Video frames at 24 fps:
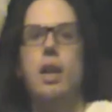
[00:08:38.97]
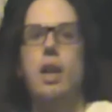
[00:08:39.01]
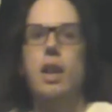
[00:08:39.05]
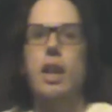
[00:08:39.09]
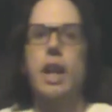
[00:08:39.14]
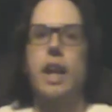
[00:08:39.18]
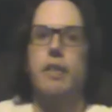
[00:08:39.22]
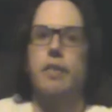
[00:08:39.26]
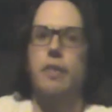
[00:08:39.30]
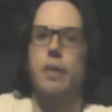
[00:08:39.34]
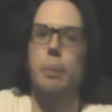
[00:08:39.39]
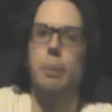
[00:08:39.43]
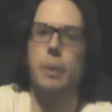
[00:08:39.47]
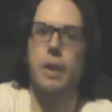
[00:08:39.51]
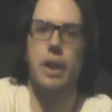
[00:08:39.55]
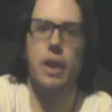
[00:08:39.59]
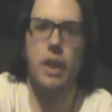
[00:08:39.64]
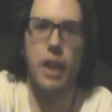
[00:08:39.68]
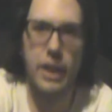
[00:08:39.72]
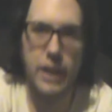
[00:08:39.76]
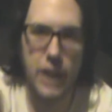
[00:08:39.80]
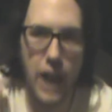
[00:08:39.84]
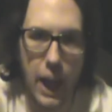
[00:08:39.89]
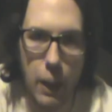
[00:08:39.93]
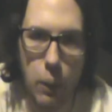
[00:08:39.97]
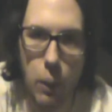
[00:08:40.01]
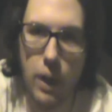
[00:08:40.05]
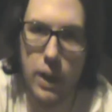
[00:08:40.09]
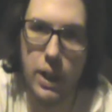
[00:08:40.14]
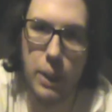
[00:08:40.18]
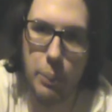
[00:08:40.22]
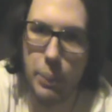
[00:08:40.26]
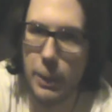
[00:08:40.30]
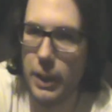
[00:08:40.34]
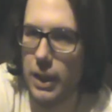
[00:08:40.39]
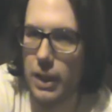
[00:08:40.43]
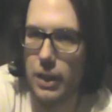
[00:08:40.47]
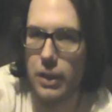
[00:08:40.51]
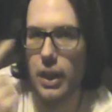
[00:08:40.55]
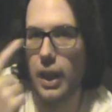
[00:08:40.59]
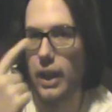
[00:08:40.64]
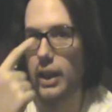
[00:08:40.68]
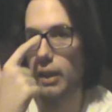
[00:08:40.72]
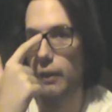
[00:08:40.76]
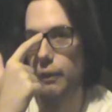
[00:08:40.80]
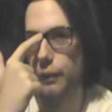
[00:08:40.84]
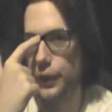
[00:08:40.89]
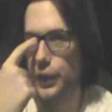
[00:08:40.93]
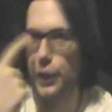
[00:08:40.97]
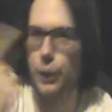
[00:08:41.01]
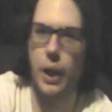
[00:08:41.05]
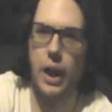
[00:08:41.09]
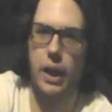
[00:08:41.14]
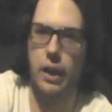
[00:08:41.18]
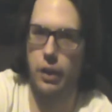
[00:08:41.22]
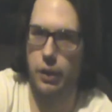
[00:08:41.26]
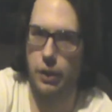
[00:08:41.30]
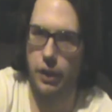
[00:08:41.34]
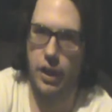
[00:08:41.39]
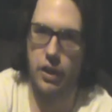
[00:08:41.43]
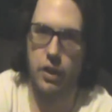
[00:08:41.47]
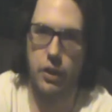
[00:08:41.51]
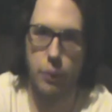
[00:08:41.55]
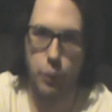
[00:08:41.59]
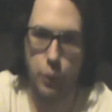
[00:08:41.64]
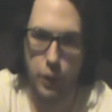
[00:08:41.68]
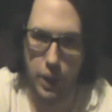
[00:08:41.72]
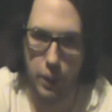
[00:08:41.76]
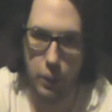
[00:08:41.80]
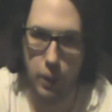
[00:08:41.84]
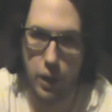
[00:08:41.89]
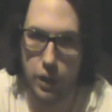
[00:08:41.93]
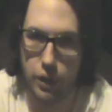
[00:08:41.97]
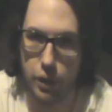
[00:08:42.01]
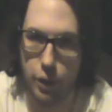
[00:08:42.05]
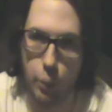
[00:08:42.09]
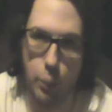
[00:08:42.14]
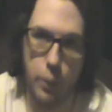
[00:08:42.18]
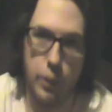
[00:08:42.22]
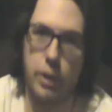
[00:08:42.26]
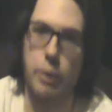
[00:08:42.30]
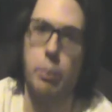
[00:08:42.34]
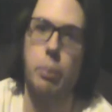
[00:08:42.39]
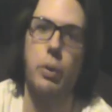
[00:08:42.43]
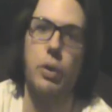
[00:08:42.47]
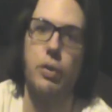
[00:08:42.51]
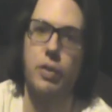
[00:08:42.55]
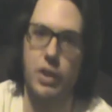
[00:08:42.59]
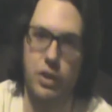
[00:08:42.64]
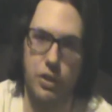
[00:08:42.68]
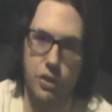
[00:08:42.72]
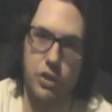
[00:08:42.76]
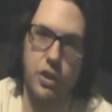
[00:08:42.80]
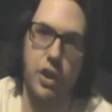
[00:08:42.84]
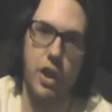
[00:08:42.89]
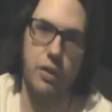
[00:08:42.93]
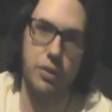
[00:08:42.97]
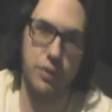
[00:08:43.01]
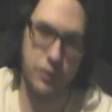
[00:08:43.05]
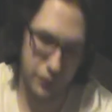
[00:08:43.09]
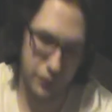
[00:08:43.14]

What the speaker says: Like for me, like I want to be like a video editor. That's what I want to do, work on movies and stuff.